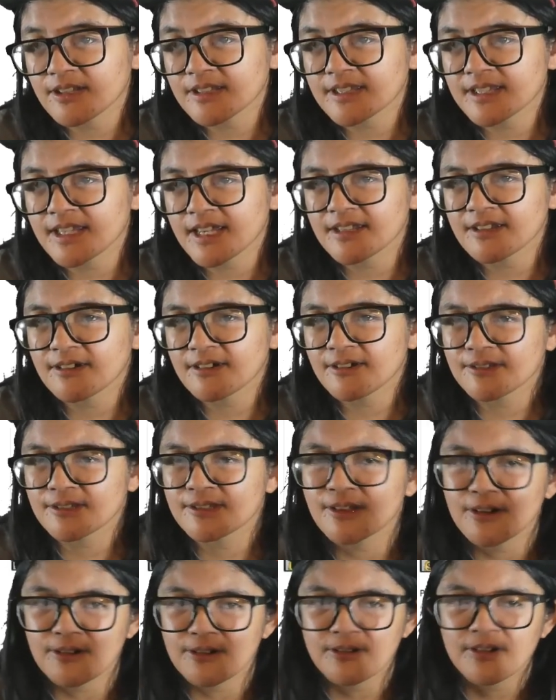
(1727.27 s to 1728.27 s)
also
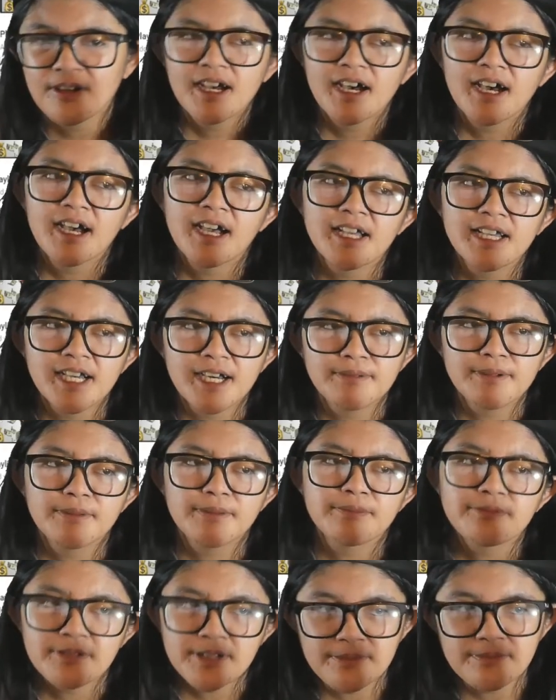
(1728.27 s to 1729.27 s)
I have a
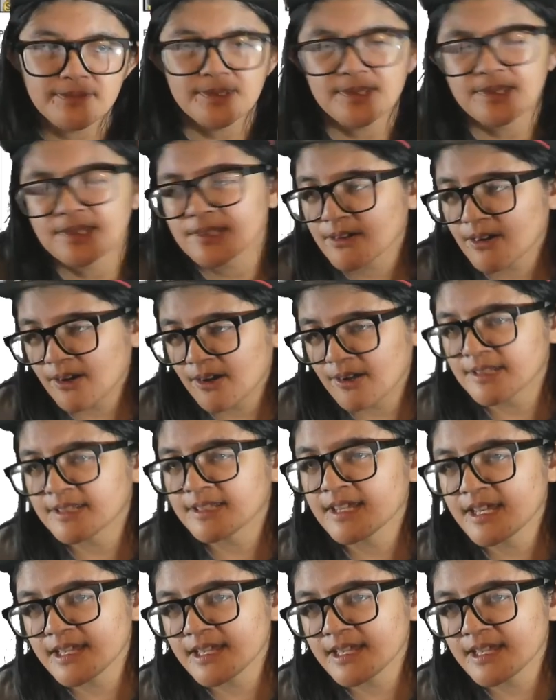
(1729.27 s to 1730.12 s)
previous content